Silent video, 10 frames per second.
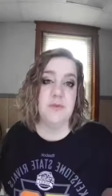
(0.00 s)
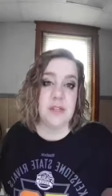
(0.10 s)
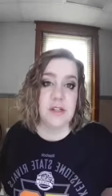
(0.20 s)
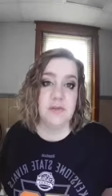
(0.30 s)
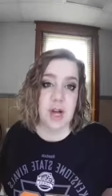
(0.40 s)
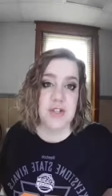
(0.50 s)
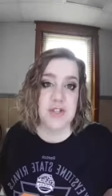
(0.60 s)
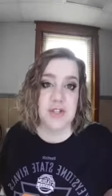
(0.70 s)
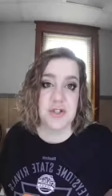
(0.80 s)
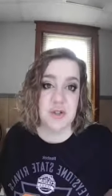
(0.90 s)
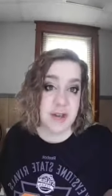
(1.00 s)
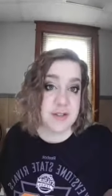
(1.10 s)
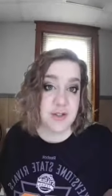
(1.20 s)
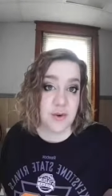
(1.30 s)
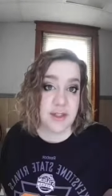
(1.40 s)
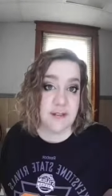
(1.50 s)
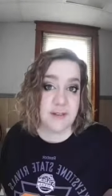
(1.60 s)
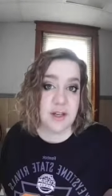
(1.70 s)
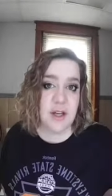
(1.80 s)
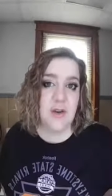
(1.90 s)
really rushed and stressed during that
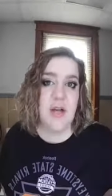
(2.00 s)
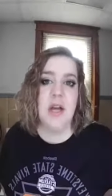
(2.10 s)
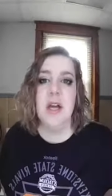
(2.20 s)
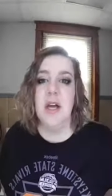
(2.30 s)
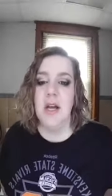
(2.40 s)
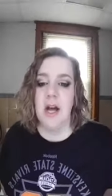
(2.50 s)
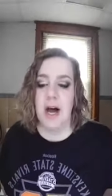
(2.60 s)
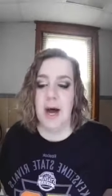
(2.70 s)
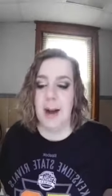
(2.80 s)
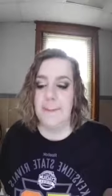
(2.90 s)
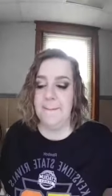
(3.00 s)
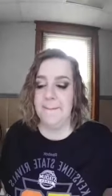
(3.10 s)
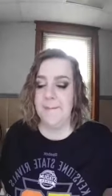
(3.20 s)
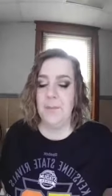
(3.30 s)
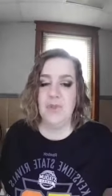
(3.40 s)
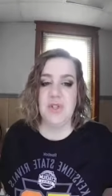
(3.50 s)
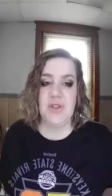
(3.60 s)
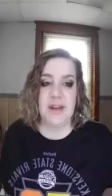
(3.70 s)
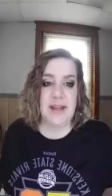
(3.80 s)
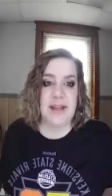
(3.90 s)
video. We'll do
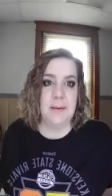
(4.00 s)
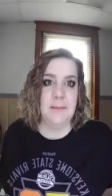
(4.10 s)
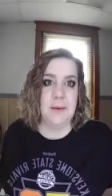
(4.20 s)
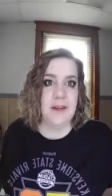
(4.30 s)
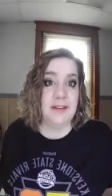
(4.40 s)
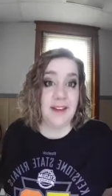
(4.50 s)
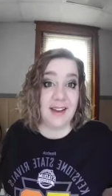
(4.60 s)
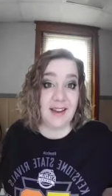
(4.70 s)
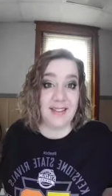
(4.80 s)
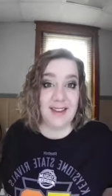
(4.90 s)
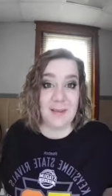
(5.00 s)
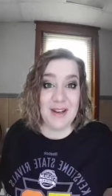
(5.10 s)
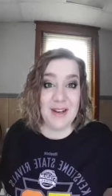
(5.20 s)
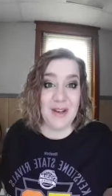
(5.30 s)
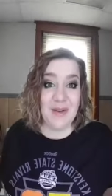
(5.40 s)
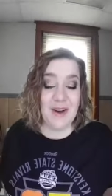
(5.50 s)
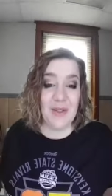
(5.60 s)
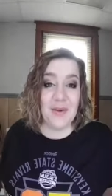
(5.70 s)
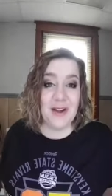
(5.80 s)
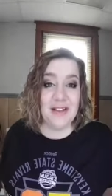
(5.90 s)
that again, but yeah, let me know.
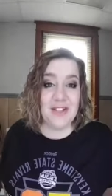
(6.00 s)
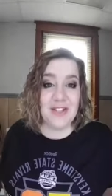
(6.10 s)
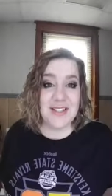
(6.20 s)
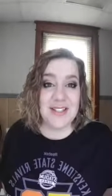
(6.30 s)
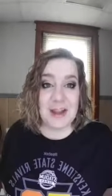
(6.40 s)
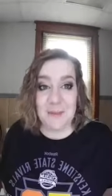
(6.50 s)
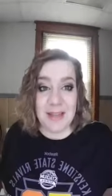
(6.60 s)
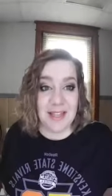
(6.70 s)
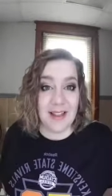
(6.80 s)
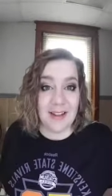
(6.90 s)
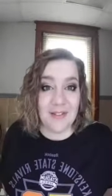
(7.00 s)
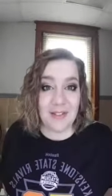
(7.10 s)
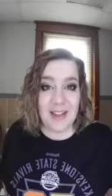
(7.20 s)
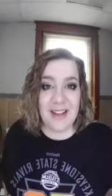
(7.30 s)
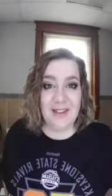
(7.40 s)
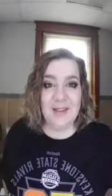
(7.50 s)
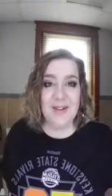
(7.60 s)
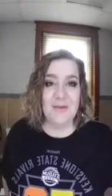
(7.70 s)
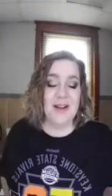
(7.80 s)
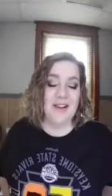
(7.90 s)
Otherwise, just send me love. Thank you
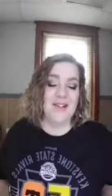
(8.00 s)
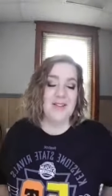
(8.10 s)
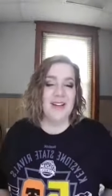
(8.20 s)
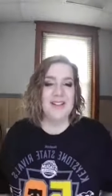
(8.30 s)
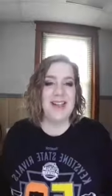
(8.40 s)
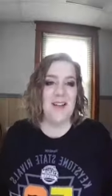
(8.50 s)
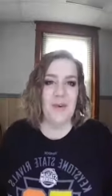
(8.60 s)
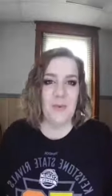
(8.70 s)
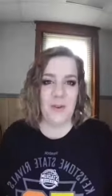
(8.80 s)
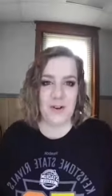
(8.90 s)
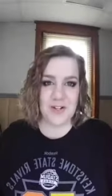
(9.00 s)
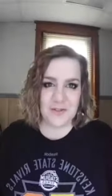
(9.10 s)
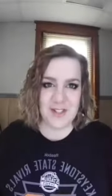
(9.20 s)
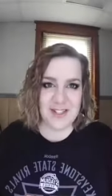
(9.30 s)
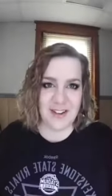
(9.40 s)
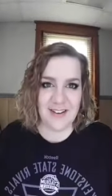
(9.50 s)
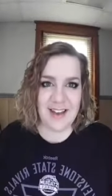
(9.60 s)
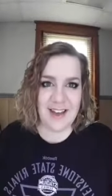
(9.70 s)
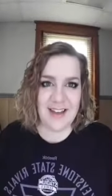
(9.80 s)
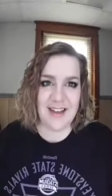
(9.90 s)
so much. You guys have a wonderful
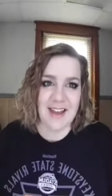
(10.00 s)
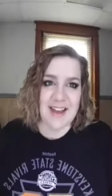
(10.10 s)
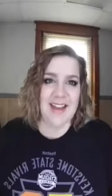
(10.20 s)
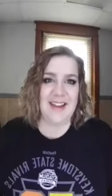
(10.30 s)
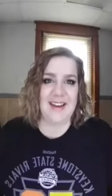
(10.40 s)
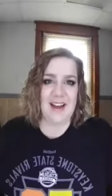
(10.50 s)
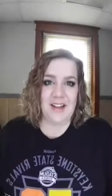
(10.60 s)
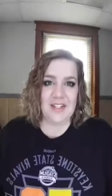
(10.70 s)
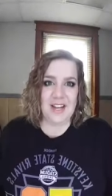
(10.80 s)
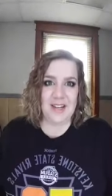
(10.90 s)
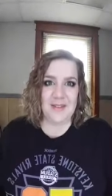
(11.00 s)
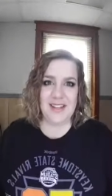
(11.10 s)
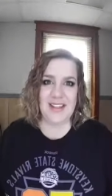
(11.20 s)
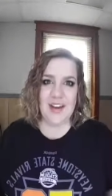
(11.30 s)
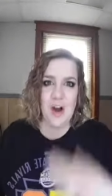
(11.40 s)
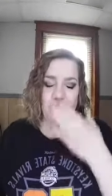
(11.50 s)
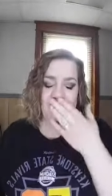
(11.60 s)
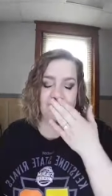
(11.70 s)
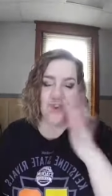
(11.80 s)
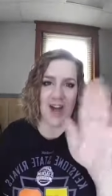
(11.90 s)
Sunday, and I'll check in with you later.
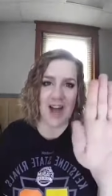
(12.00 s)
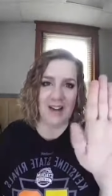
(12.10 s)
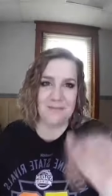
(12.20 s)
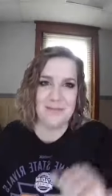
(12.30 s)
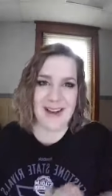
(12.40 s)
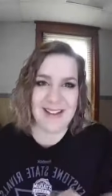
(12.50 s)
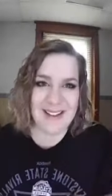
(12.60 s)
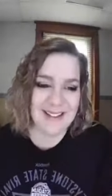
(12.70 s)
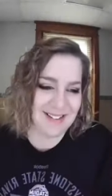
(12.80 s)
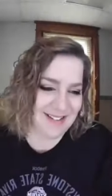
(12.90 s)
Mwah! Bye!